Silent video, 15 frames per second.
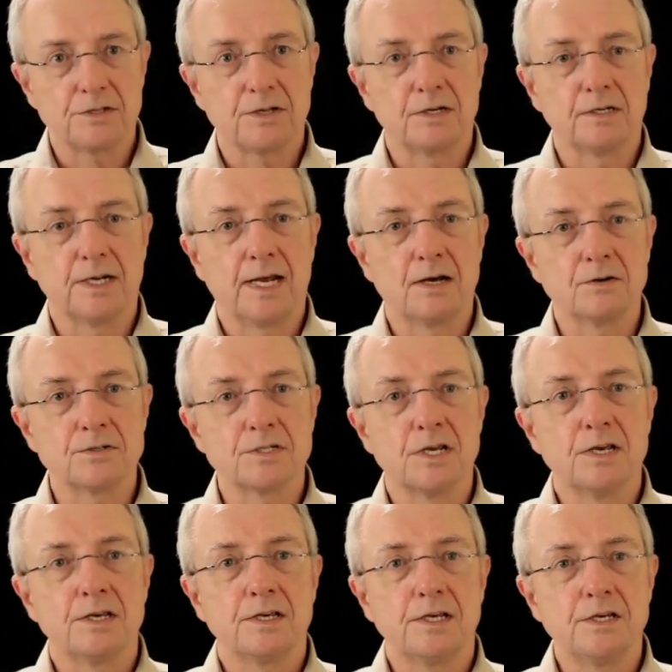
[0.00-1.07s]
that allows
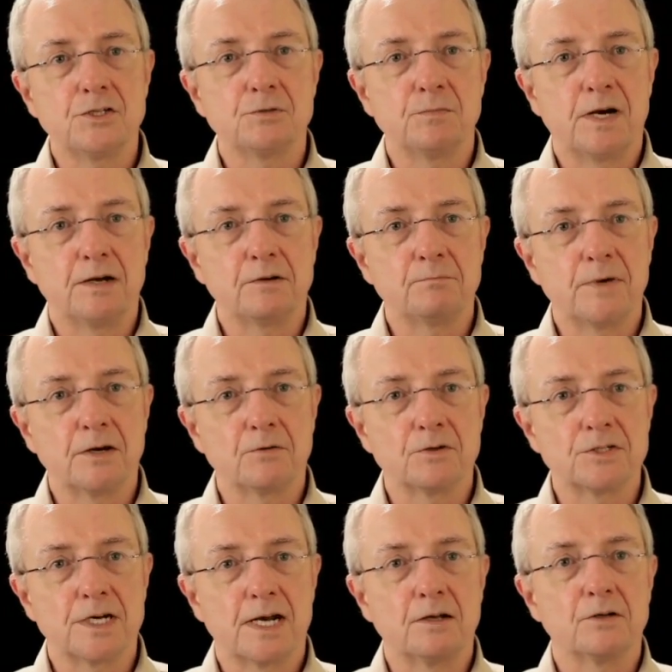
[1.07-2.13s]
each
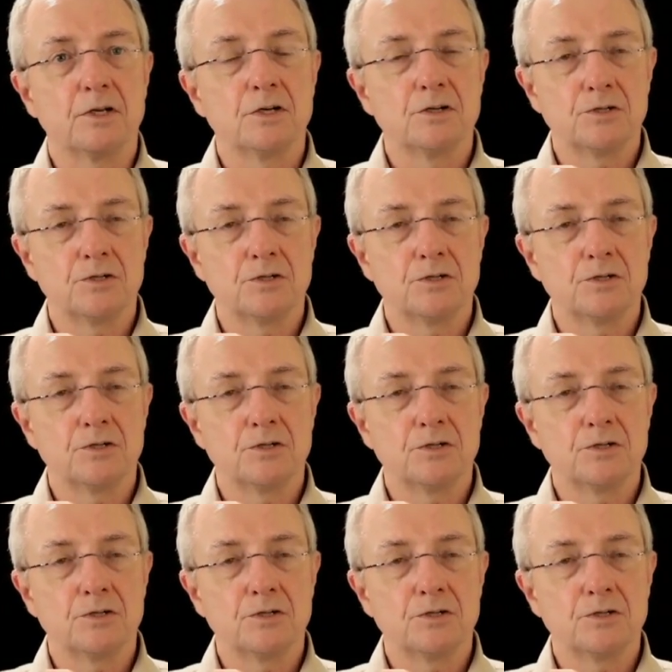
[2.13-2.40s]
MicroTile